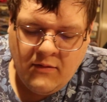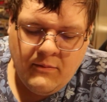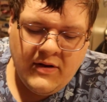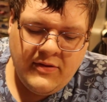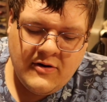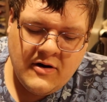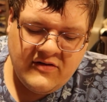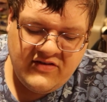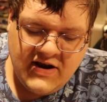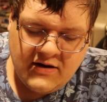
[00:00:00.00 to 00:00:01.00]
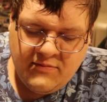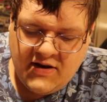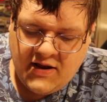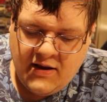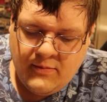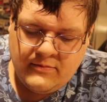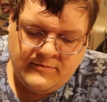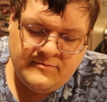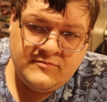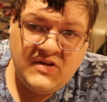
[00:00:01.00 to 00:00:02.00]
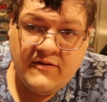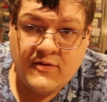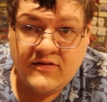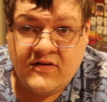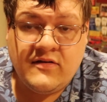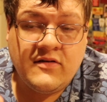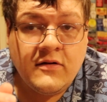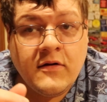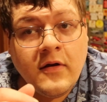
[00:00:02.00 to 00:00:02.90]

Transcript: But there are stagnant metagame differences.